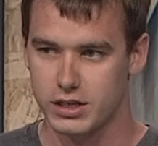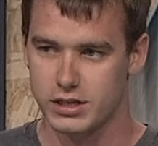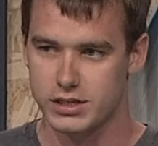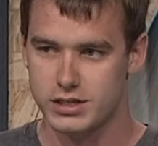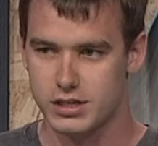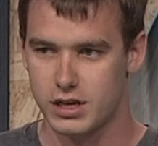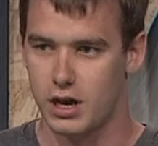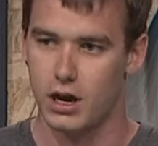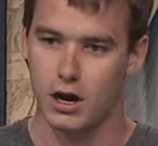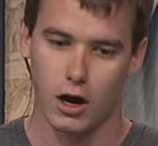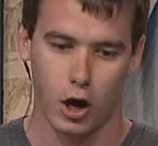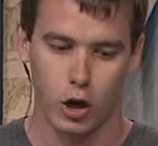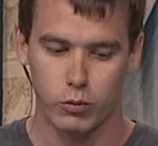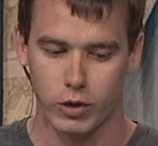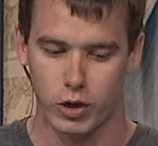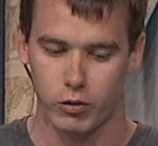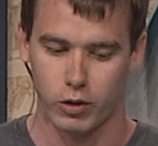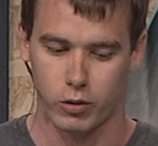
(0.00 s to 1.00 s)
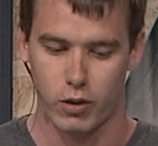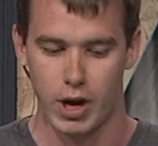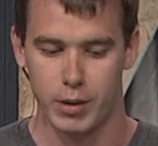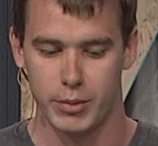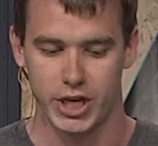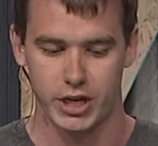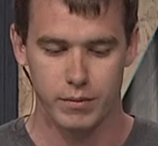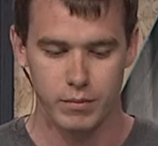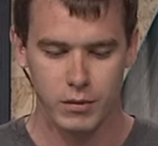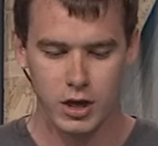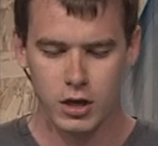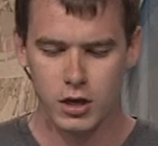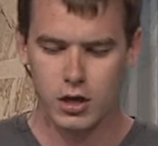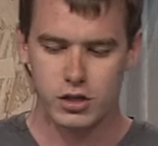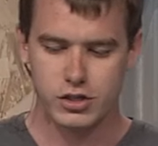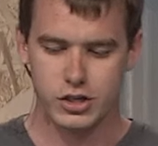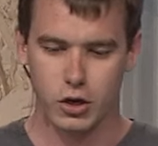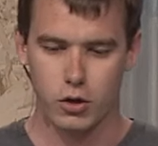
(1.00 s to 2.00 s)
this hardware requirement.
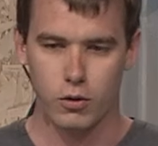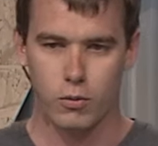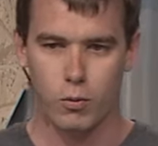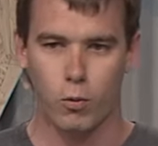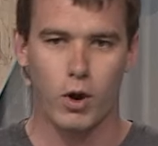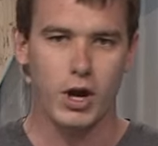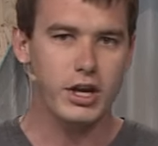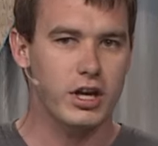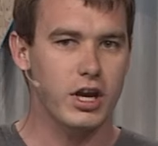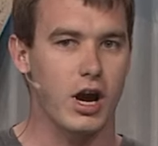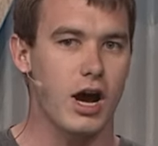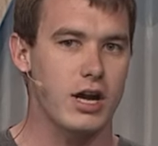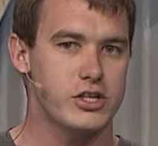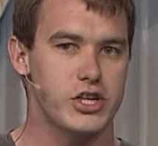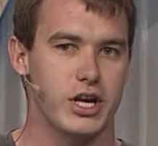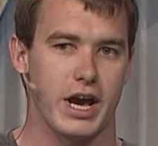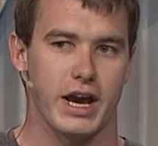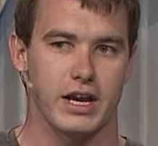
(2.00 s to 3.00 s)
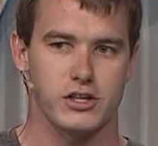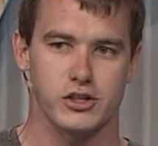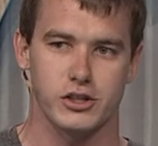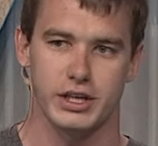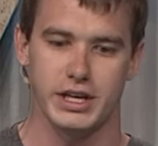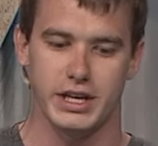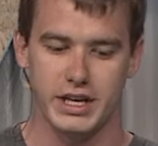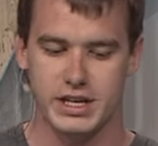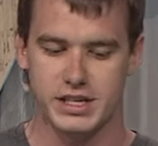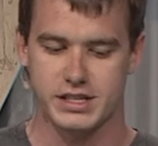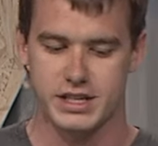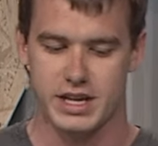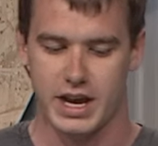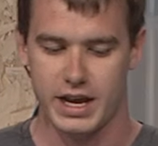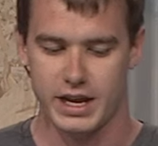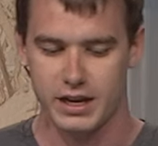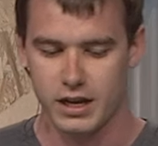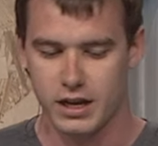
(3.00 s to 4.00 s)
So one gotcha, actually, is
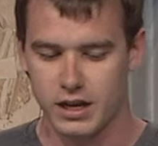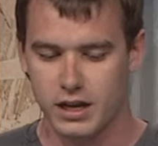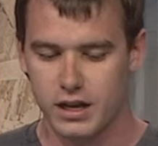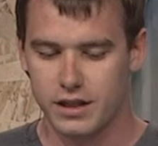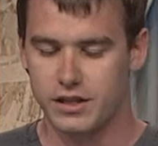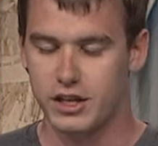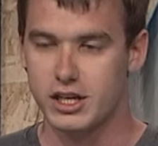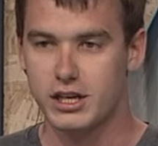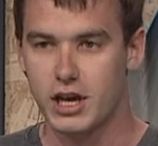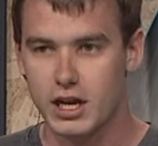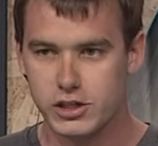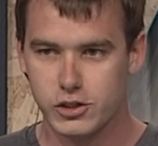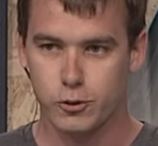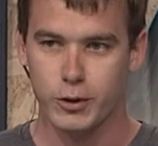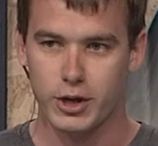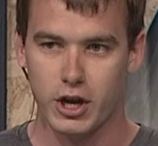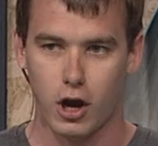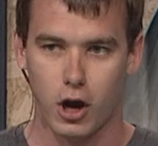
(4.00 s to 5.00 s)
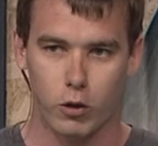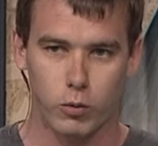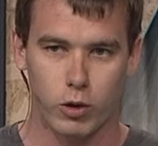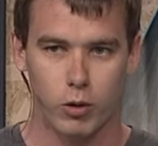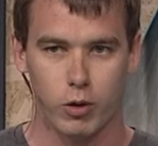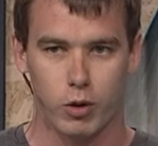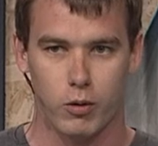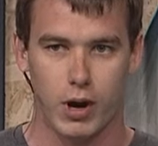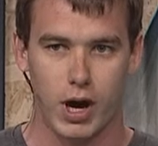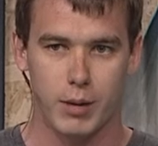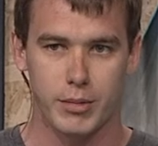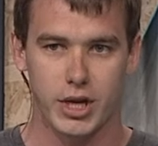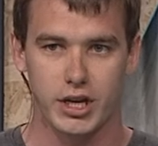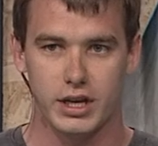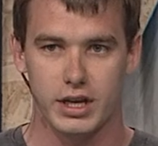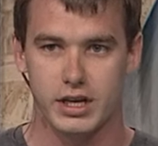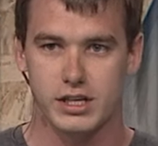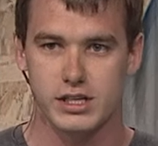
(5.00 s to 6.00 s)
that the touchscreen hardware
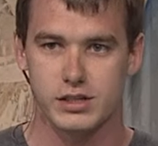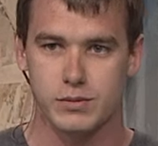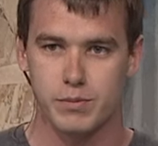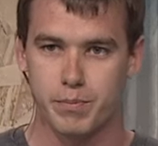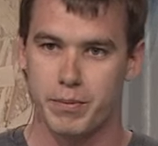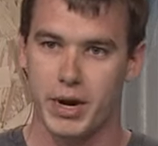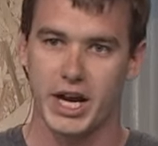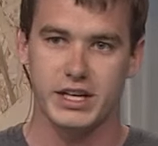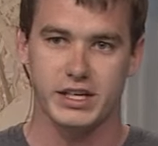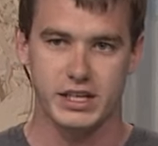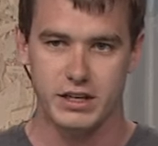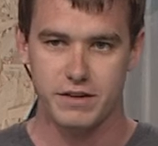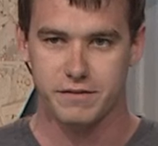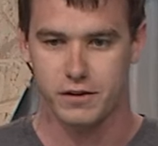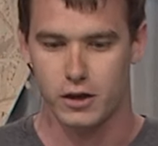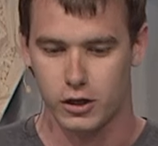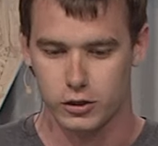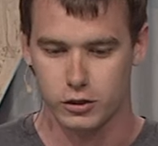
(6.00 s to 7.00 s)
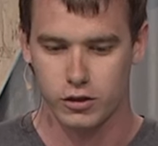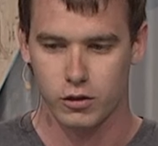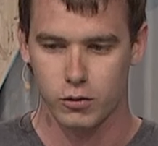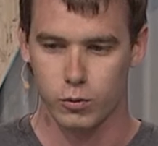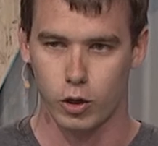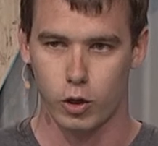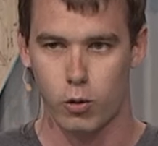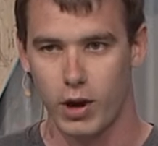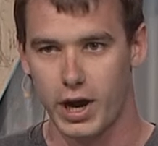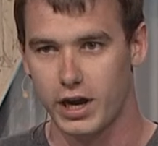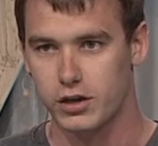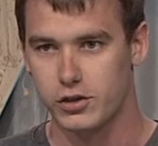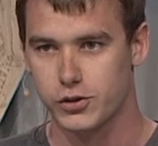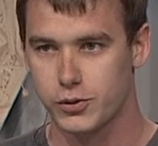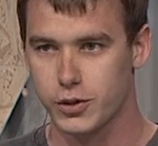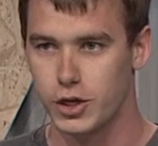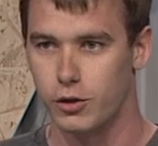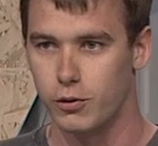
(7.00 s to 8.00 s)
requirement is, by default,
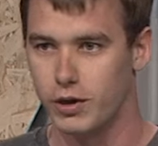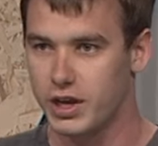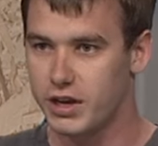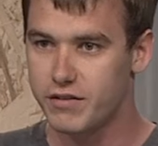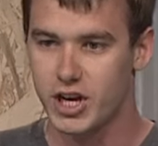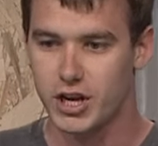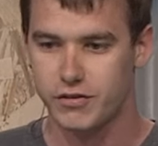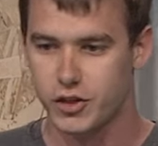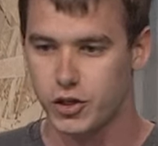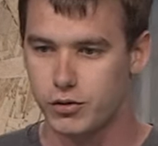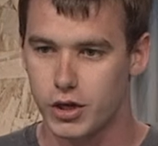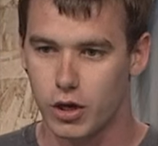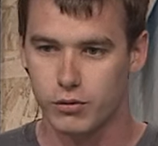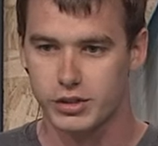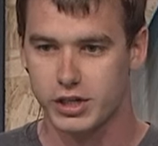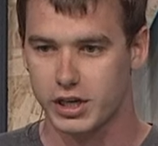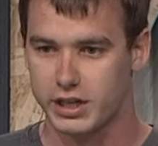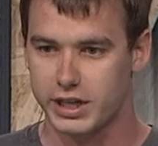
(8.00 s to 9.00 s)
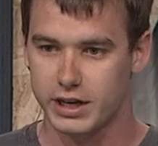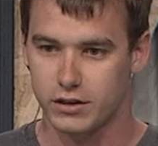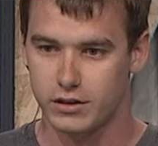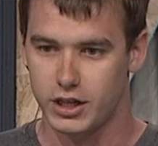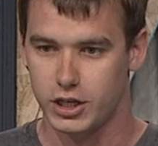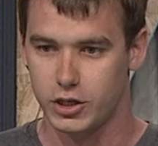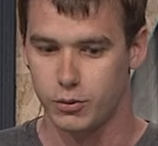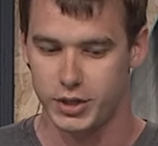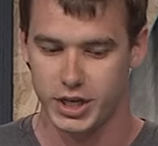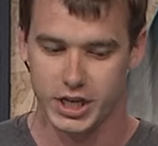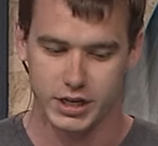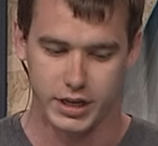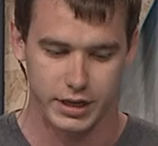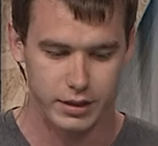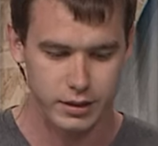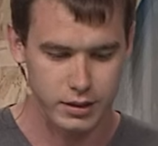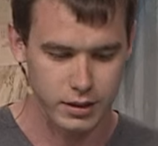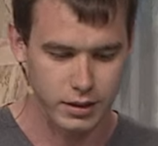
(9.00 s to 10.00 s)
required true, even if you don't declare that you need
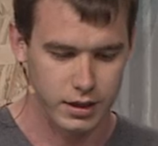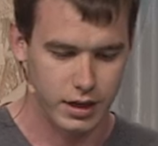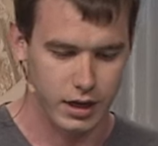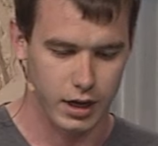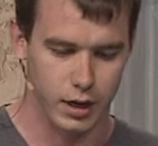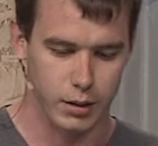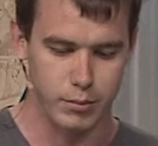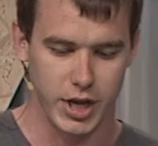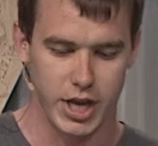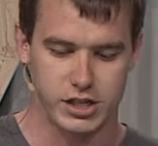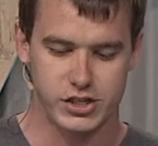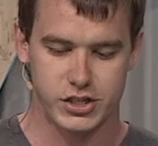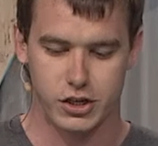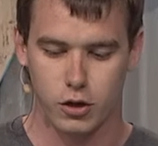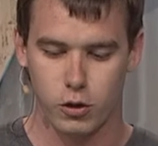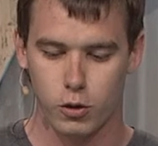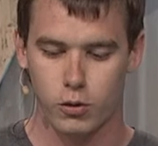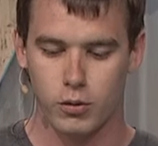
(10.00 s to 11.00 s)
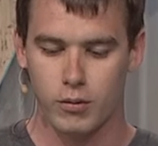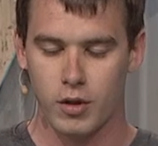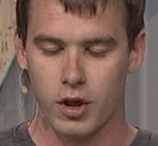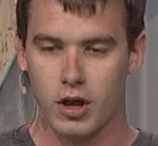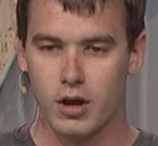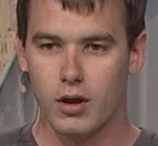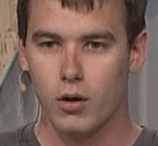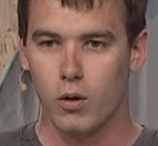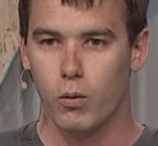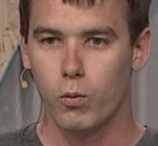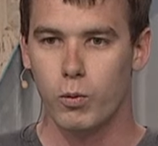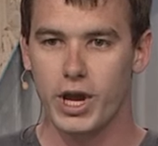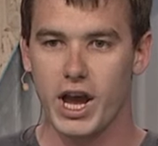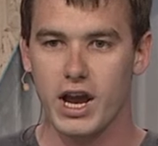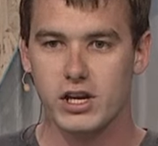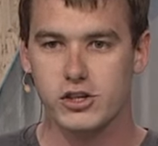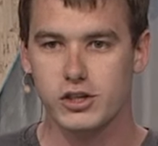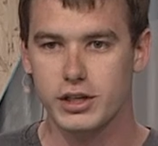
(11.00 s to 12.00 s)
it. And so
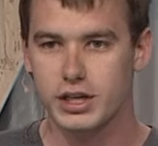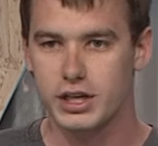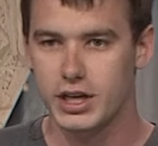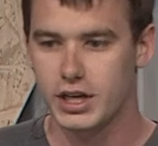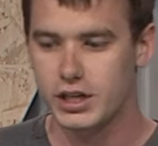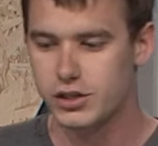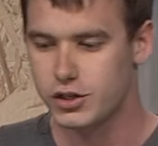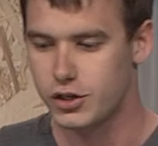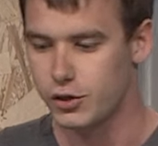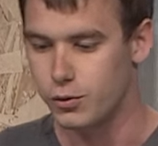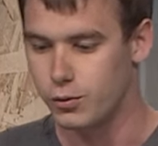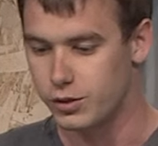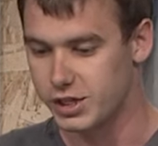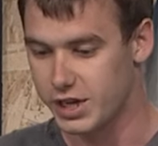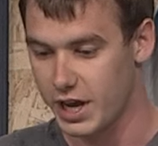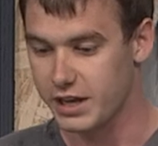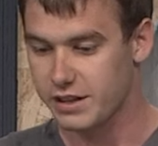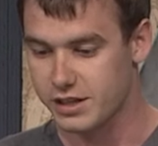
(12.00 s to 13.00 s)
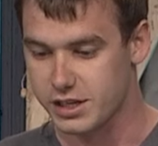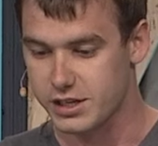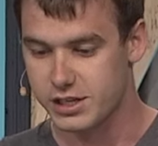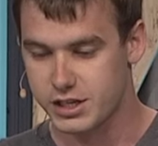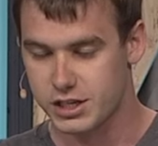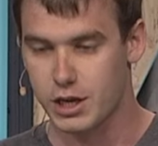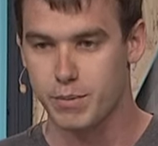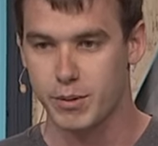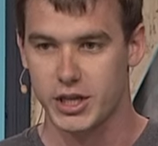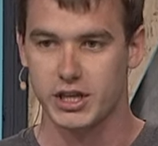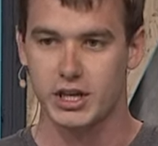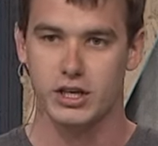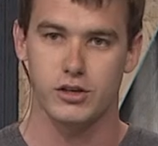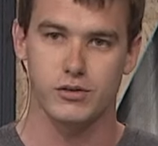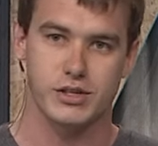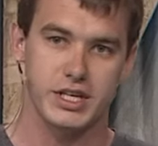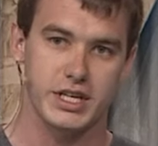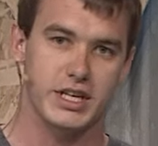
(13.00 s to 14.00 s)
we actually need to take this snippet that
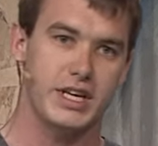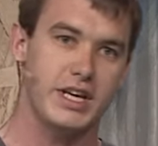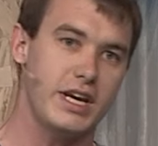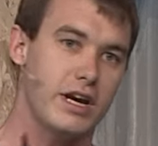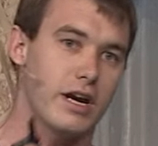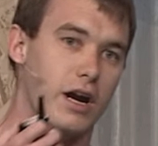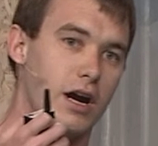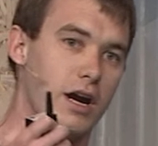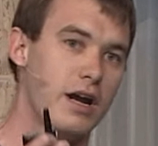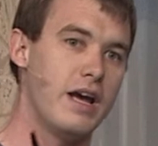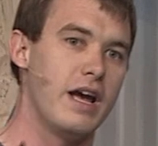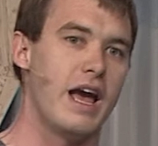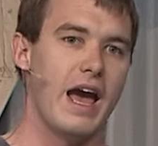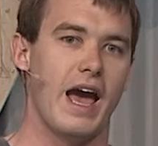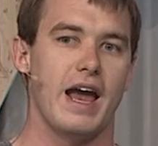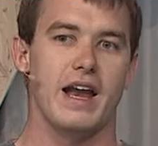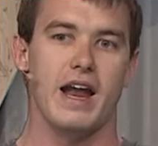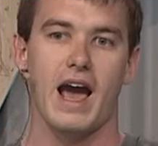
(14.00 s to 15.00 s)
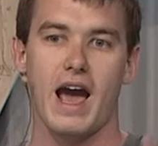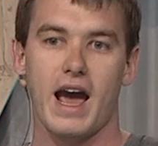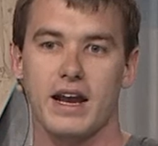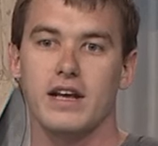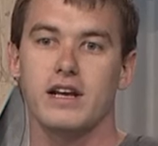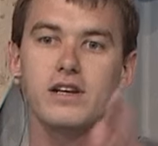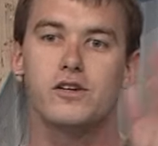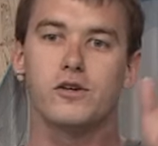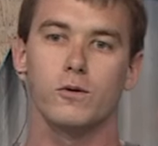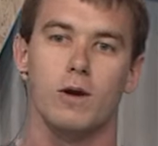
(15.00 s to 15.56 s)
you see here and add it